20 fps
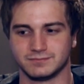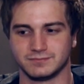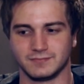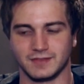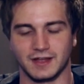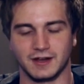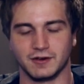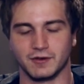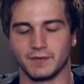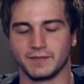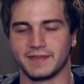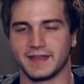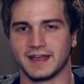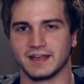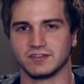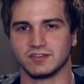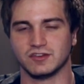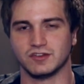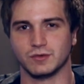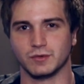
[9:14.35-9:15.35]
I don't know what that
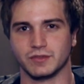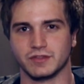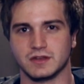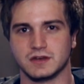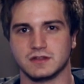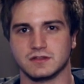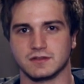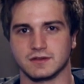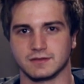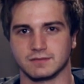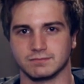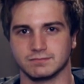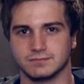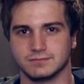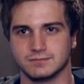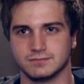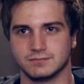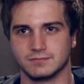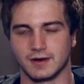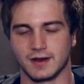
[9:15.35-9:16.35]
has to do with anything,
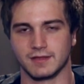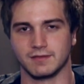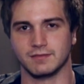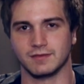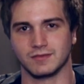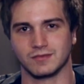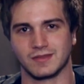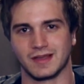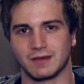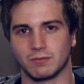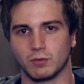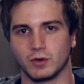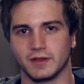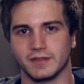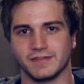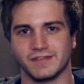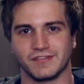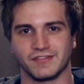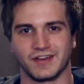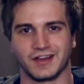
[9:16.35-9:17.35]
but I
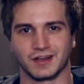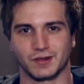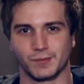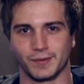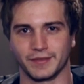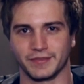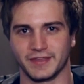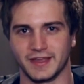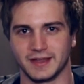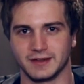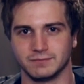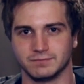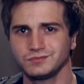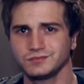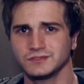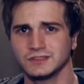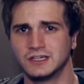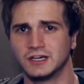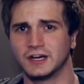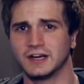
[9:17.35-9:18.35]
wanted to talk about that.
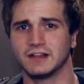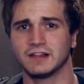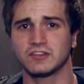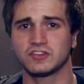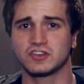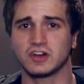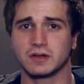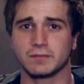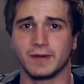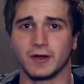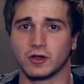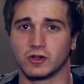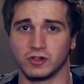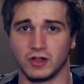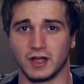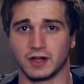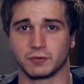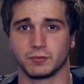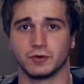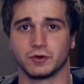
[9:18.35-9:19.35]
All right, let's talk about
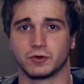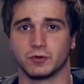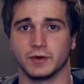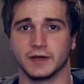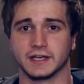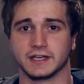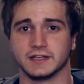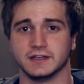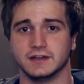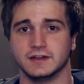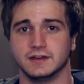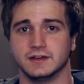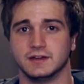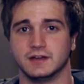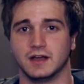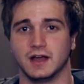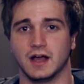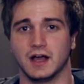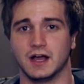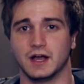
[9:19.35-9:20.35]
clock real quick.
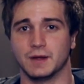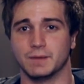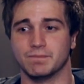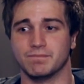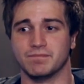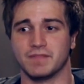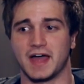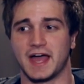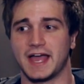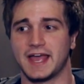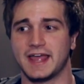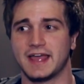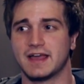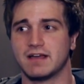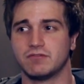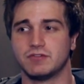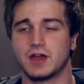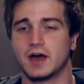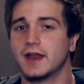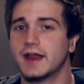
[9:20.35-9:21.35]
I
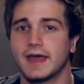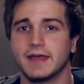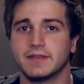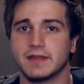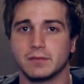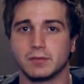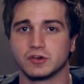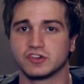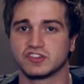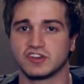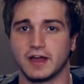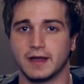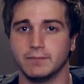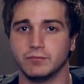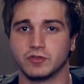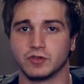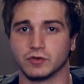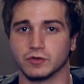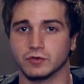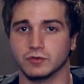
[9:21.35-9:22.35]
have not had that much time
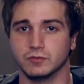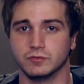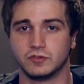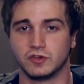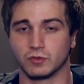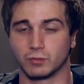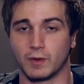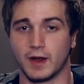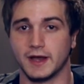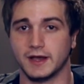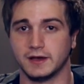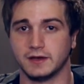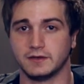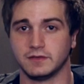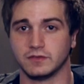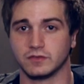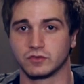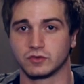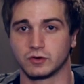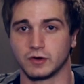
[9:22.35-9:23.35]
to write any
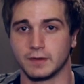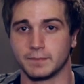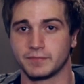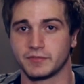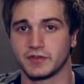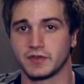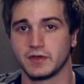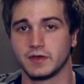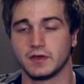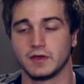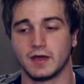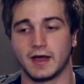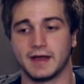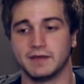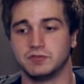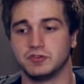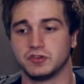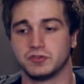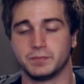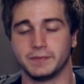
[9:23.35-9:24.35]
of the script.
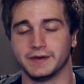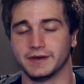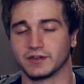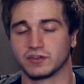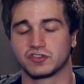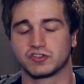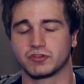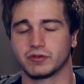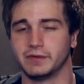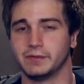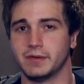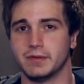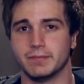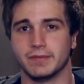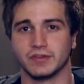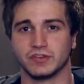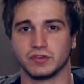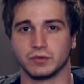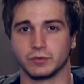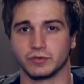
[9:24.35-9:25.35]
I've just been extremely
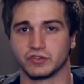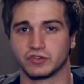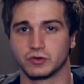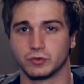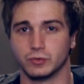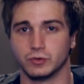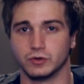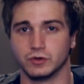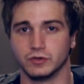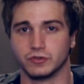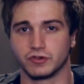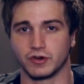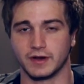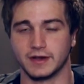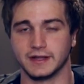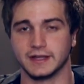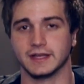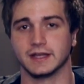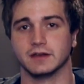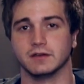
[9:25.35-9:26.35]
busy with school, trying
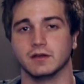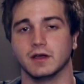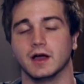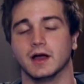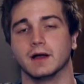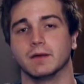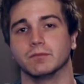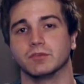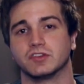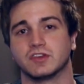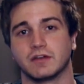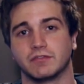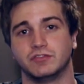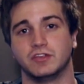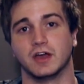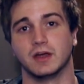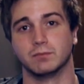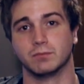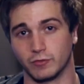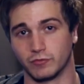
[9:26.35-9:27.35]
to get stuff
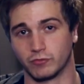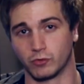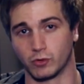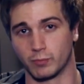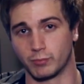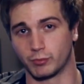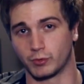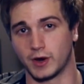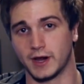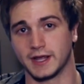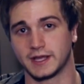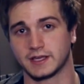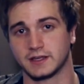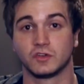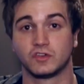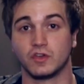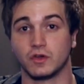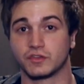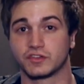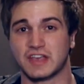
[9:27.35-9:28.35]
done before break.
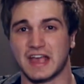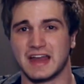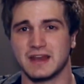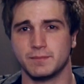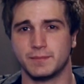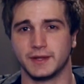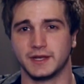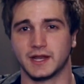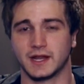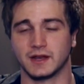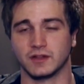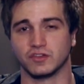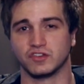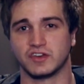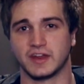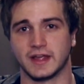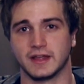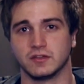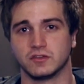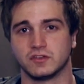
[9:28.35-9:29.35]
So it's kind of been at a
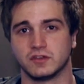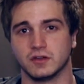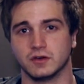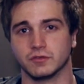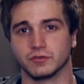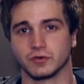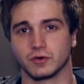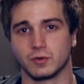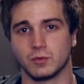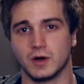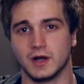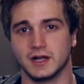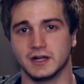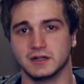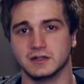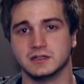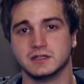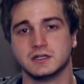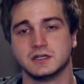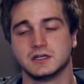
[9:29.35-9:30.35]
standstill for a
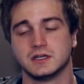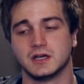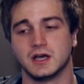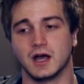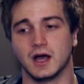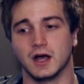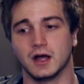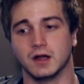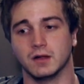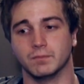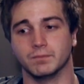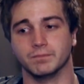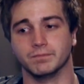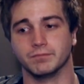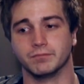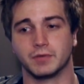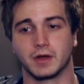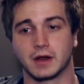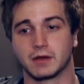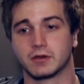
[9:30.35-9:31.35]
while. But I'm
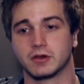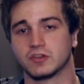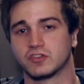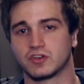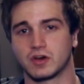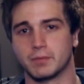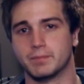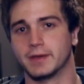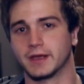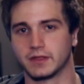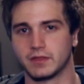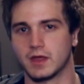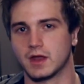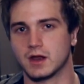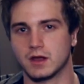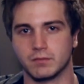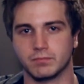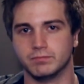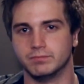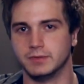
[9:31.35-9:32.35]
going to start picking that
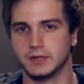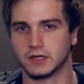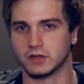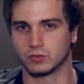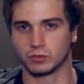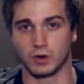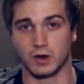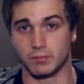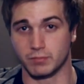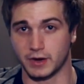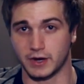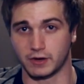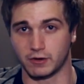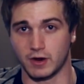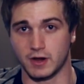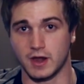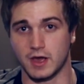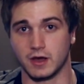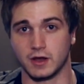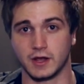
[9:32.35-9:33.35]
up because we're on break
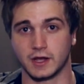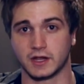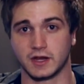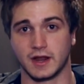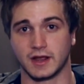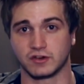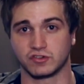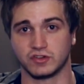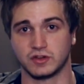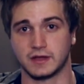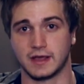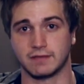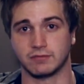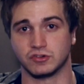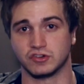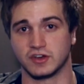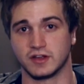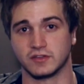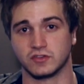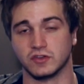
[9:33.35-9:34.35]
right now and I can actually have a
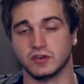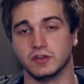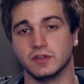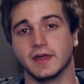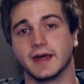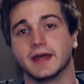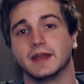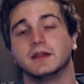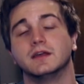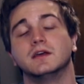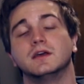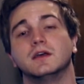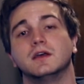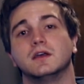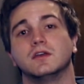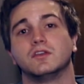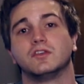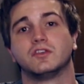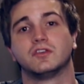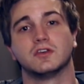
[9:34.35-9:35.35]
chance to do that.
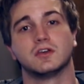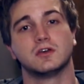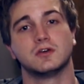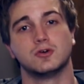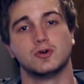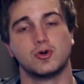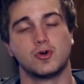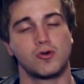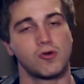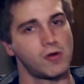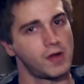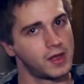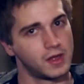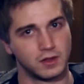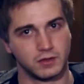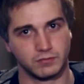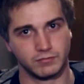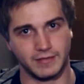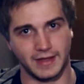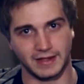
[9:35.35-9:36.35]
So
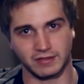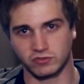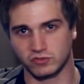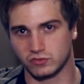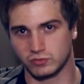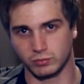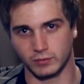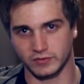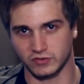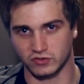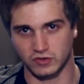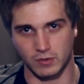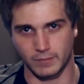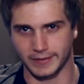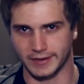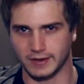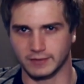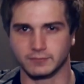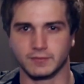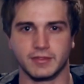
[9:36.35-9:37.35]
that's what's
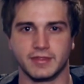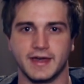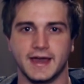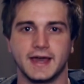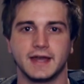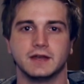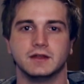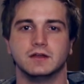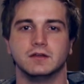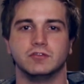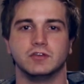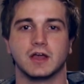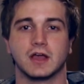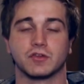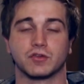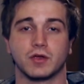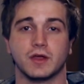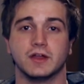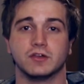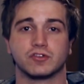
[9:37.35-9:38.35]
going on with that. If you guys
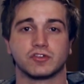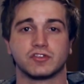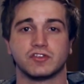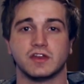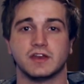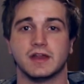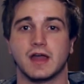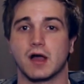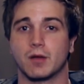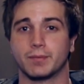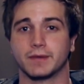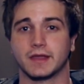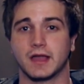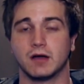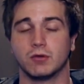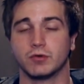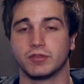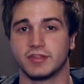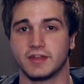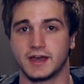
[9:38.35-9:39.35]
are interested in helping
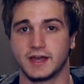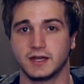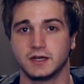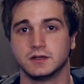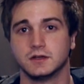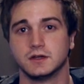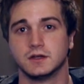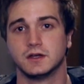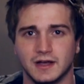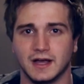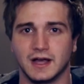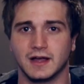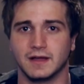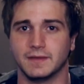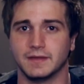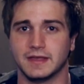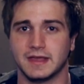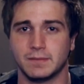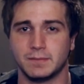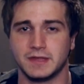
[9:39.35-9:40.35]
out with that,
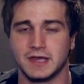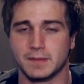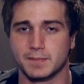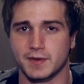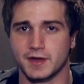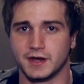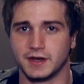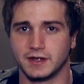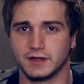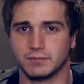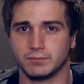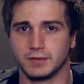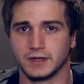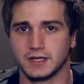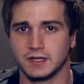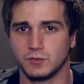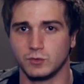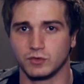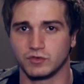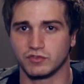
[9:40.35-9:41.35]
hit me up on
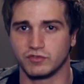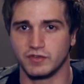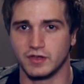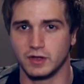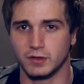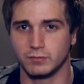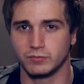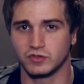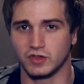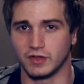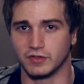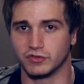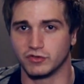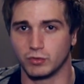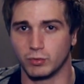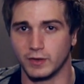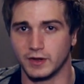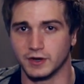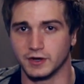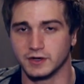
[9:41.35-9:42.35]
Ambiguous Films on
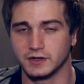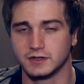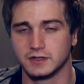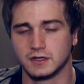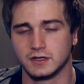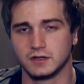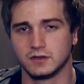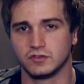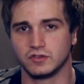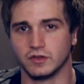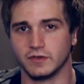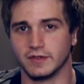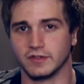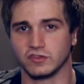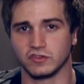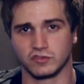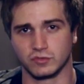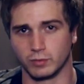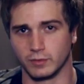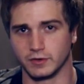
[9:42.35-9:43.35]
Twitter. So
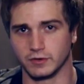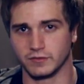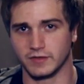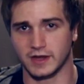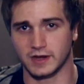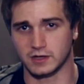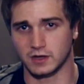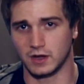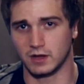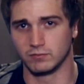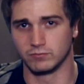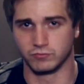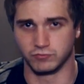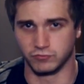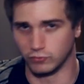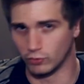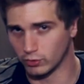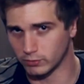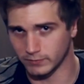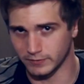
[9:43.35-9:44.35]
that's
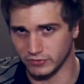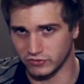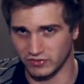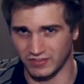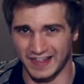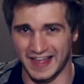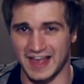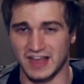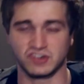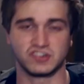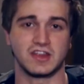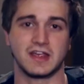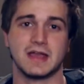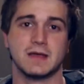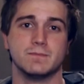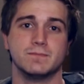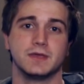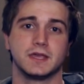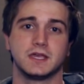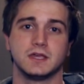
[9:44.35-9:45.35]

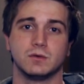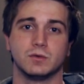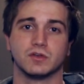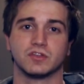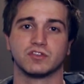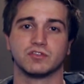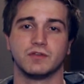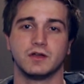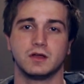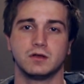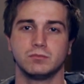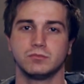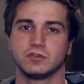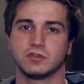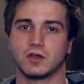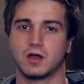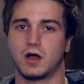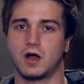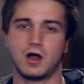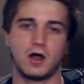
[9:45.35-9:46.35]
twitter.com/Ambiguous Films,
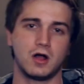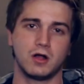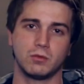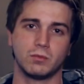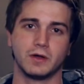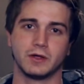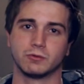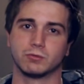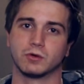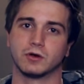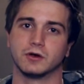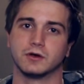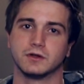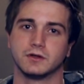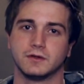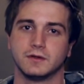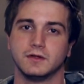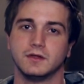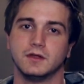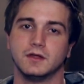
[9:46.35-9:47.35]
all one word.
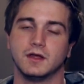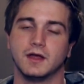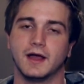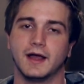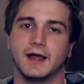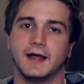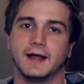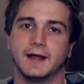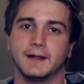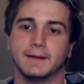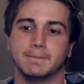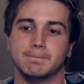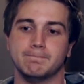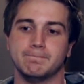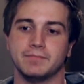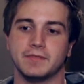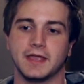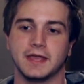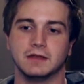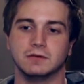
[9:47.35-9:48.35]

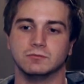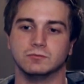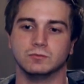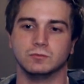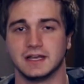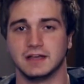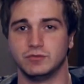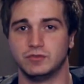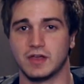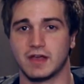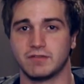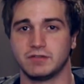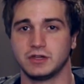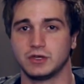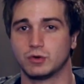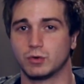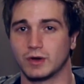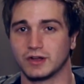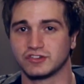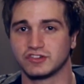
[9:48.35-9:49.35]
And if you have any
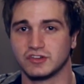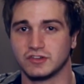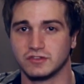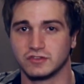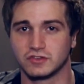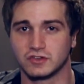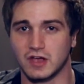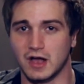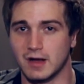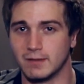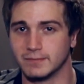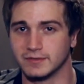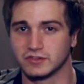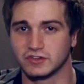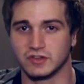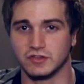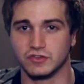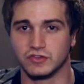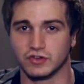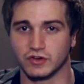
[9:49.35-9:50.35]
questions, comments,
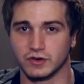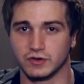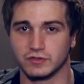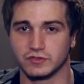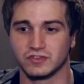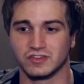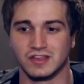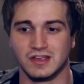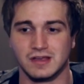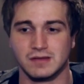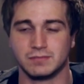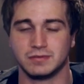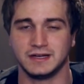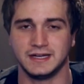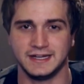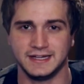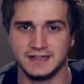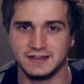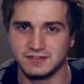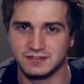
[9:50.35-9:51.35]
concerns,
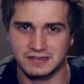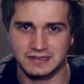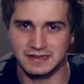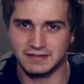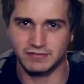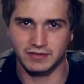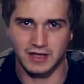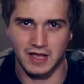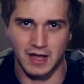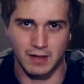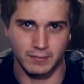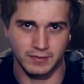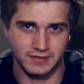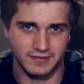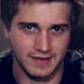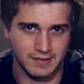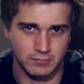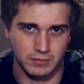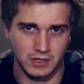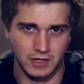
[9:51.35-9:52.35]
please leave a comment
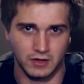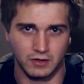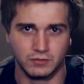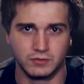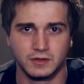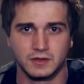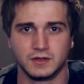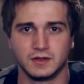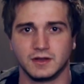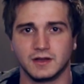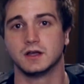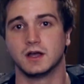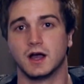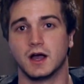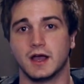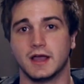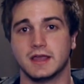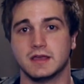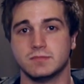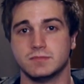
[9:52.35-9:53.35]
down below.
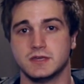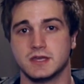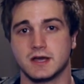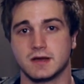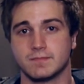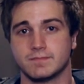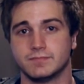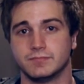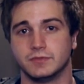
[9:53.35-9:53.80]
Hit me up,